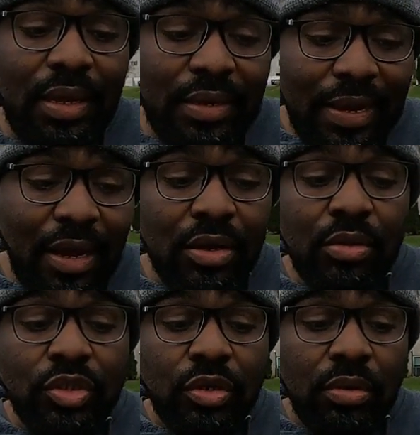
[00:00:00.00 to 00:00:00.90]
In
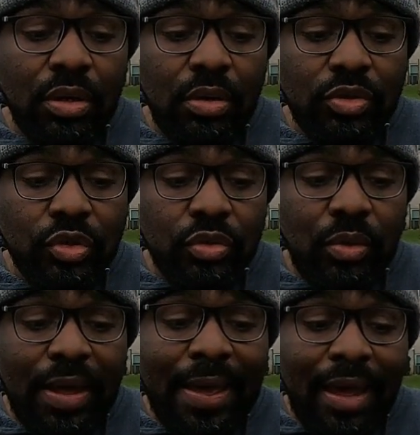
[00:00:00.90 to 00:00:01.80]
downloads, you're going to go
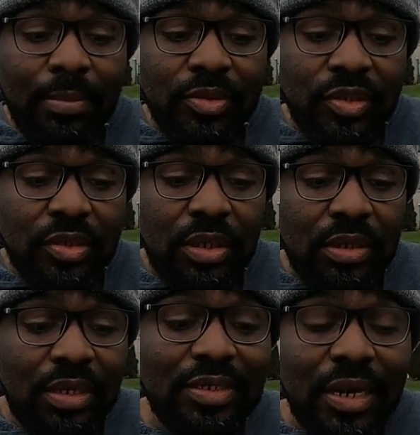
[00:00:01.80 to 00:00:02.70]
to apps,
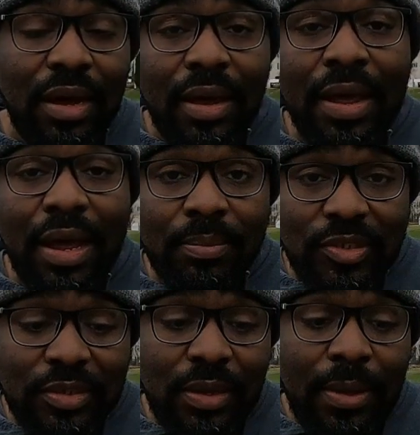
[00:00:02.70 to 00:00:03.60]
DJI
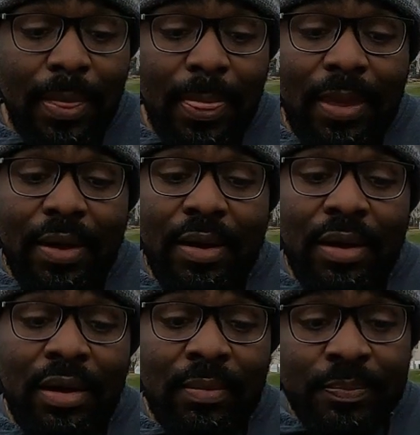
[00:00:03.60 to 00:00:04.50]
apps.
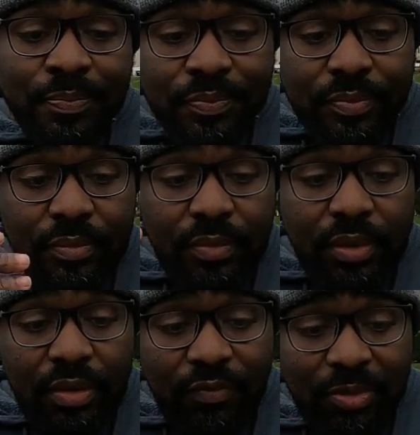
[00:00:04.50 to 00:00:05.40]
From
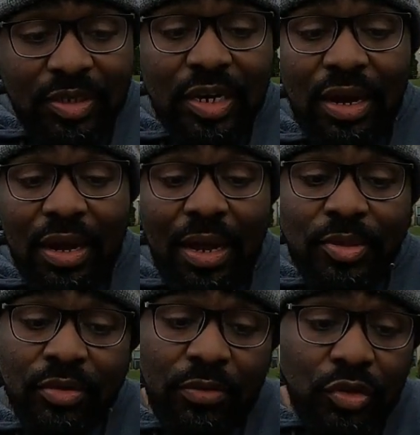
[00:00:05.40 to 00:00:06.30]
DJI
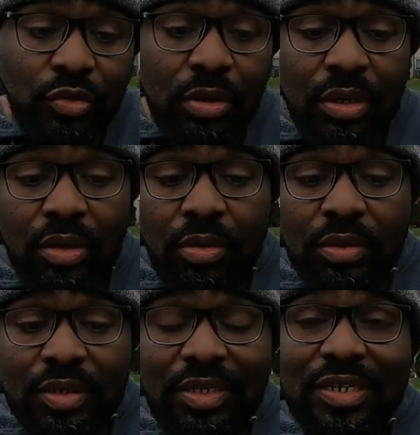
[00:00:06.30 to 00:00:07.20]
apps, of course, you're going to click
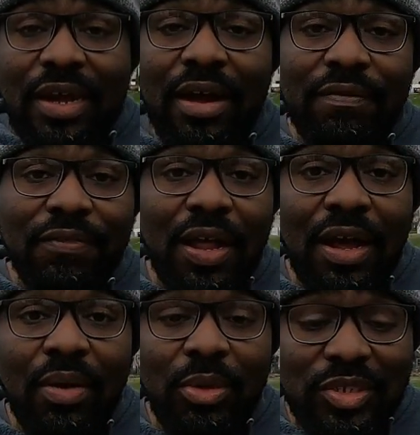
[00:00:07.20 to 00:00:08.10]
on DJI
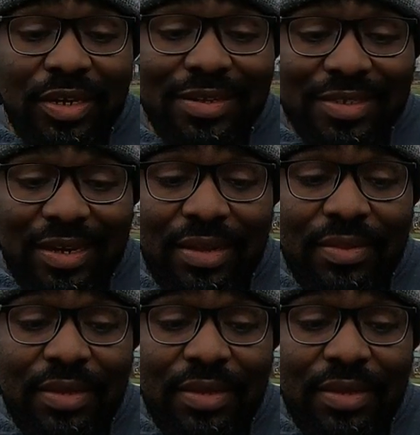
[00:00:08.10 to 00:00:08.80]
Fly, which is